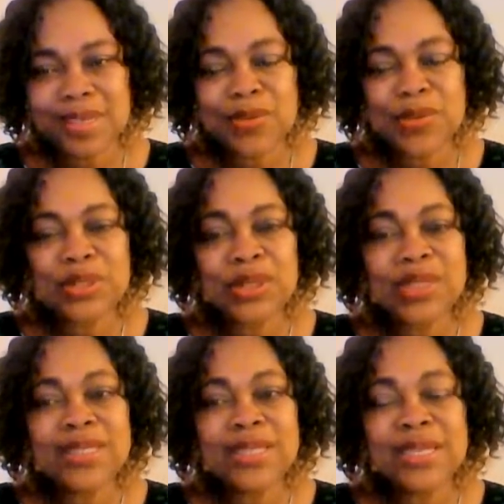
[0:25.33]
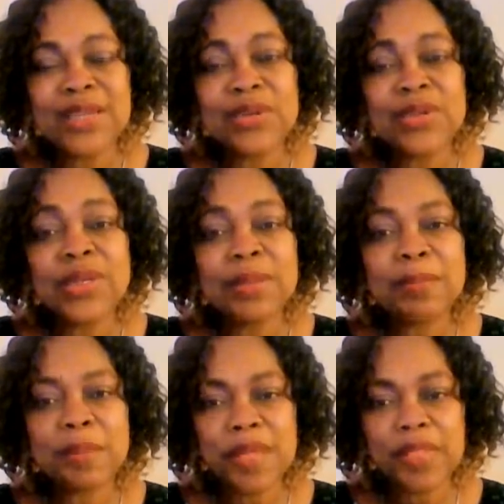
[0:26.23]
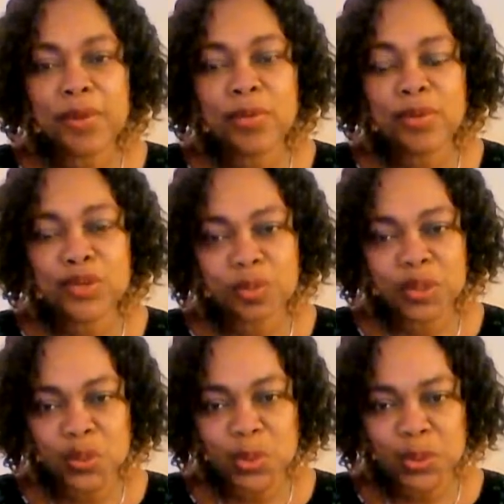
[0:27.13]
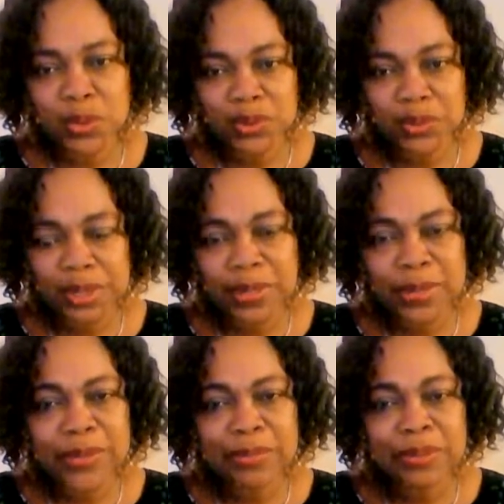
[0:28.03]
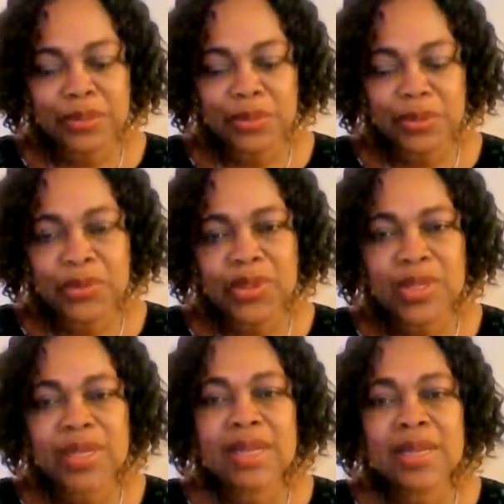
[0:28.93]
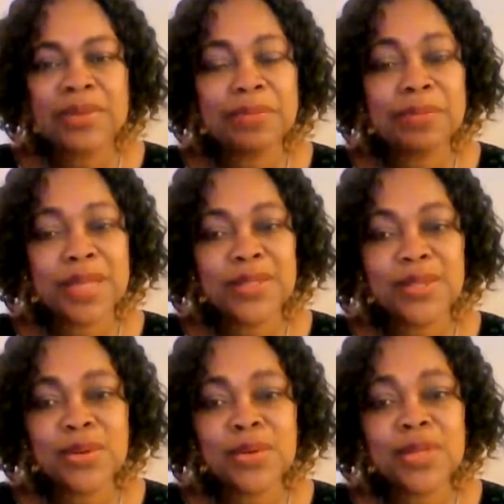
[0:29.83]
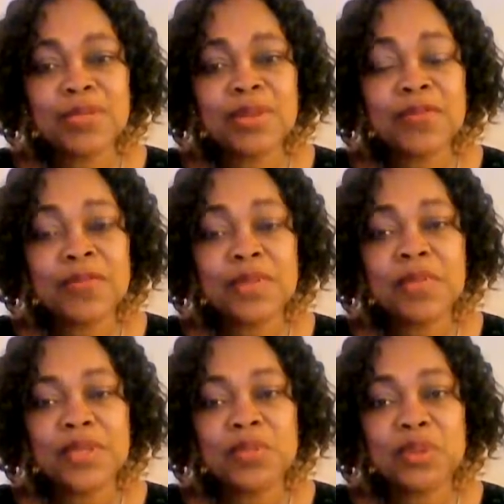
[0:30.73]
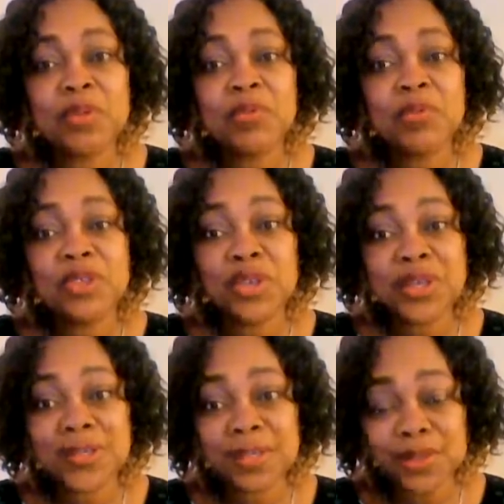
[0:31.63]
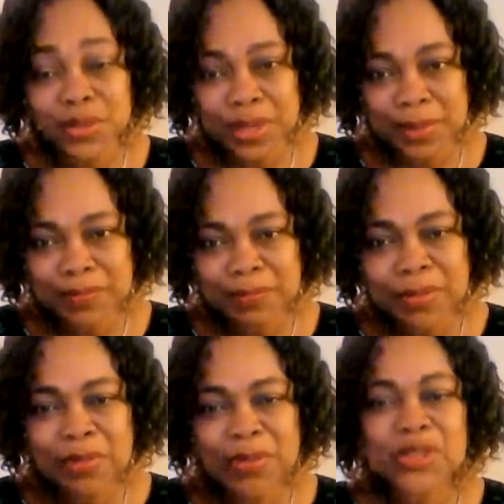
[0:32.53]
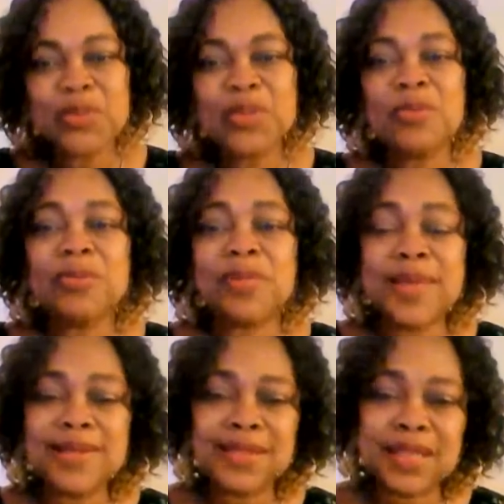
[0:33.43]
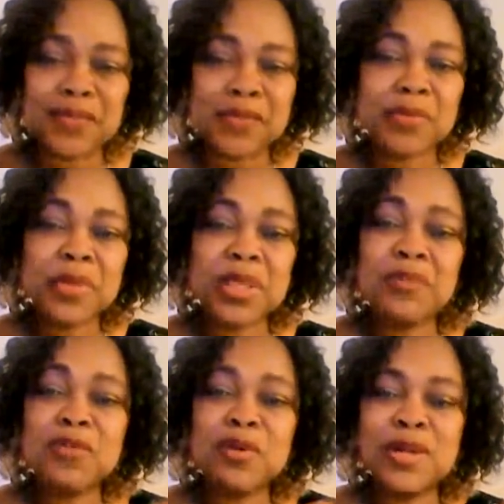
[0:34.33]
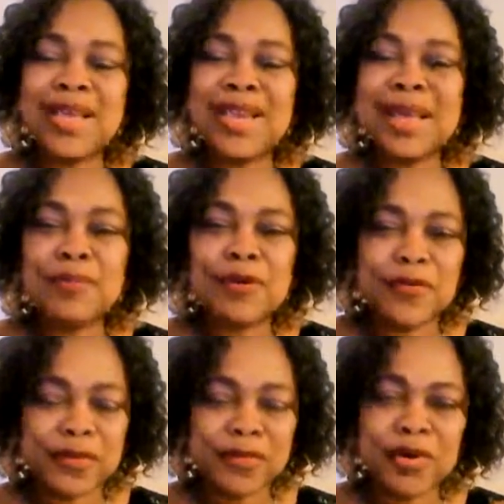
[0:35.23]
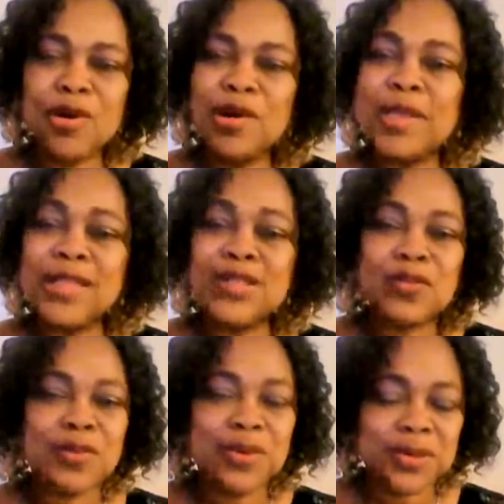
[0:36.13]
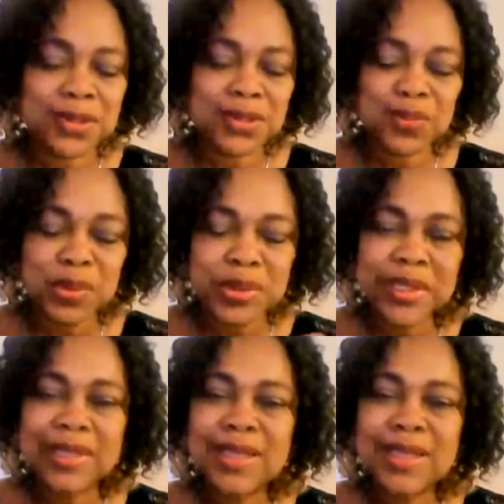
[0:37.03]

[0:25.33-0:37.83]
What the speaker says: Wisdom is leading us on that path on which we must walk on today. Glory be to God. We bless God that we are filled with the spirit of rejoicing today, with the spirit of thanksgiving. We give God a clap offering for all He has done for us this morning.